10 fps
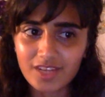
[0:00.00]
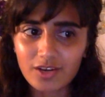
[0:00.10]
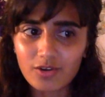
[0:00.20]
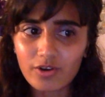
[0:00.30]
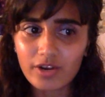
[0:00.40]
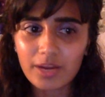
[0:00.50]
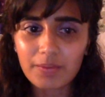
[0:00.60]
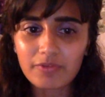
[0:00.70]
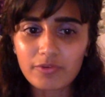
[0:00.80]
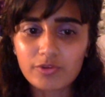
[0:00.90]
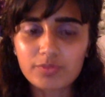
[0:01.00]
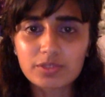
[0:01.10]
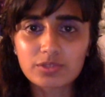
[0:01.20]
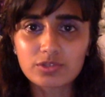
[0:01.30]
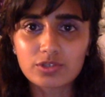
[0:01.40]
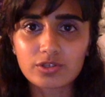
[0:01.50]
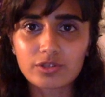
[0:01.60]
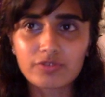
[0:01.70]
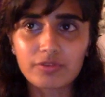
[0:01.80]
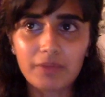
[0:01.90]
Growing up, I've always been told to look
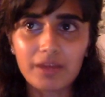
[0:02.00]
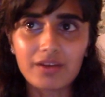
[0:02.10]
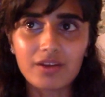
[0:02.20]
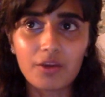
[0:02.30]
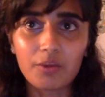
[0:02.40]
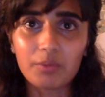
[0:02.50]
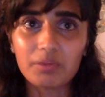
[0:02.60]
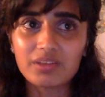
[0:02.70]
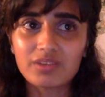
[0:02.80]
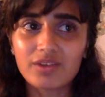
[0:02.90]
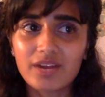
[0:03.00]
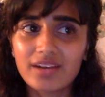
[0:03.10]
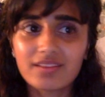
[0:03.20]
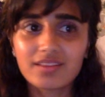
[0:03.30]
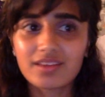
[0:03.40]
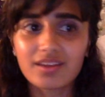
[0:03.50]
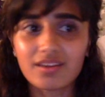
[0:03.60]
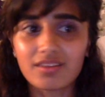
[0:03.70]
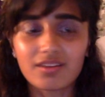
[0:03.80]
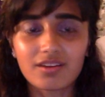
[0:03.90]
for men, not women, so I didn't think
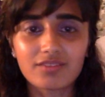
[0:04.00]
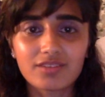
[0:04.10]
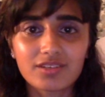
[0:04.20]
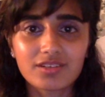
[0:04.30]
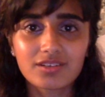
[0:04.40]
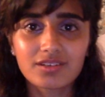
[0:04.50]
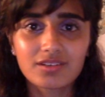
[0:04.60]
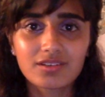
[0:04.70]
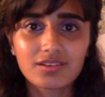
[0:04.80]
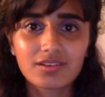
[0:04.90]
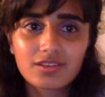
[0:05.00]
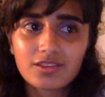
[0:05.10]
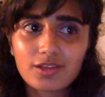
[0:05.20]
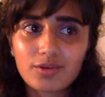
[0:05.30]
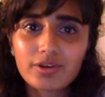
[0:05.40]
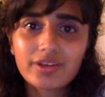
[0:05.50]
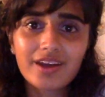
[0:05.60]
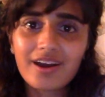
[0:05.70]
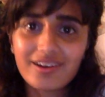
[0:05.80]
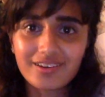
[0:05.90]
anything of it. They were
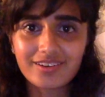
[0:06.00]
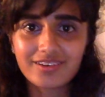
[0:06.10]
young.